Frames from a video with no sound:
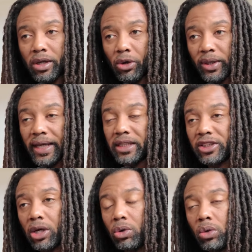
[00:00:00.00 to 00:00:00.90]
Okay,
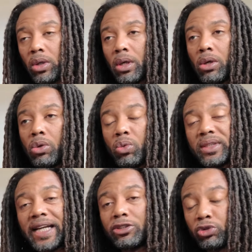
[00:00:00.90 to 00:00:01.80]
so
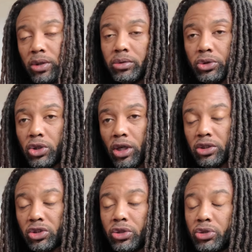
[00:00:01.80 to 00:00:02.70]
with that trickle
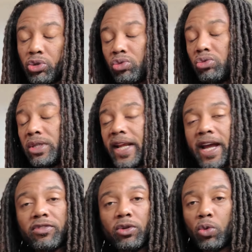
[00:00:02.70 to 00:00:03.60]
charger, you
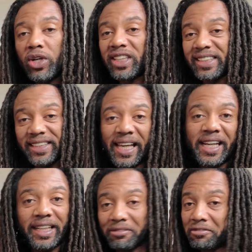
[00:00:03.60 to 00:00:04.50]
never want to
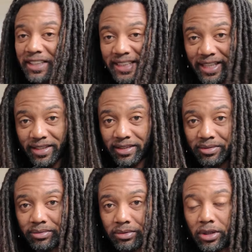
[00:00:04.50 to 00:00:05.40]
set it and forget
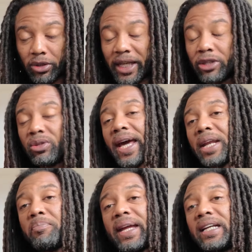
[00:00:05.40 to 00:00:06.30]
it. Okay, you got
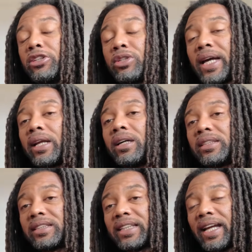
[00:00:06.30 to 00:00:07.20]
to
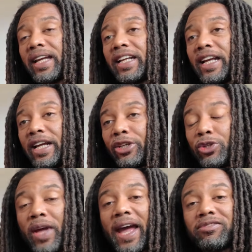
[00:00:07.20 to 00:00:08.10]
understand
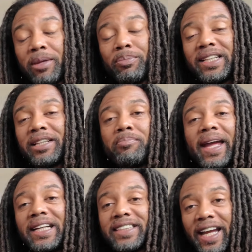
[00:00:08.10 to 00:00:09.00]
you have to be the
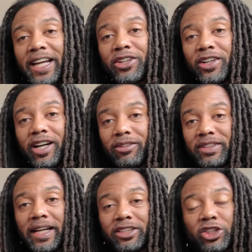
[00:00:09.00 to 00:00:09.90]
maintainer of
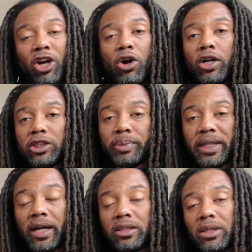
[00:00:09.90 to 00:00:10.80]
that charge,
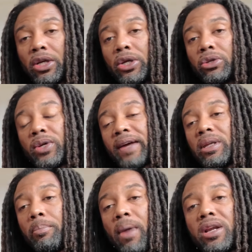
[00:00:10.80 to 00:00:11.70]
because you have
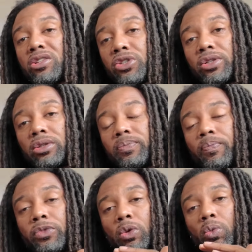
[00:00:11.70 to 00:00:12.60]
to monitor
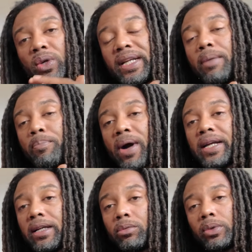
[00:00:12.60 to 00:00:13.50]
when that
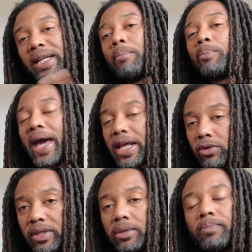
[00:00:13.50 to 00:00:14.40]

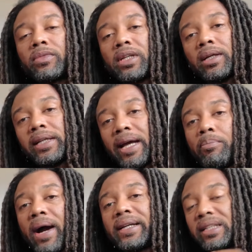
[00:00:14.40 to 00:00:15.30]
battery in
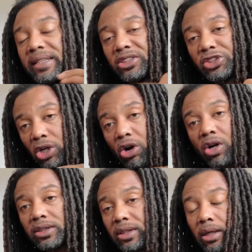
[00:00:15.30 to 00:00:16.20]
that bike gets
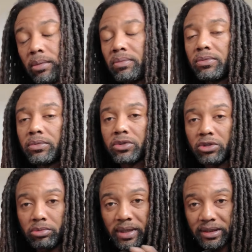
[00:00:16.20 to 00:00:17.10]
charged up.
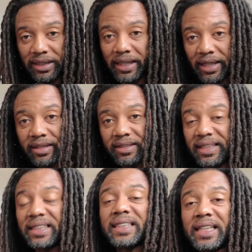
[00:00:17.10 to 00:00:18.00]
You must then
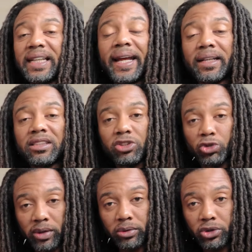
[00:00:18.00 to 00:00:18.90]
disconnect the
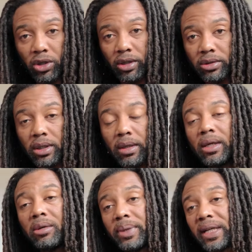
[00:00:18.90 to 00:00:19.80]
trickle charger
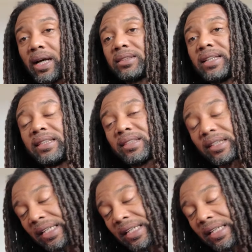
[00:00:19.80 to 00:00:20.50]
because it's a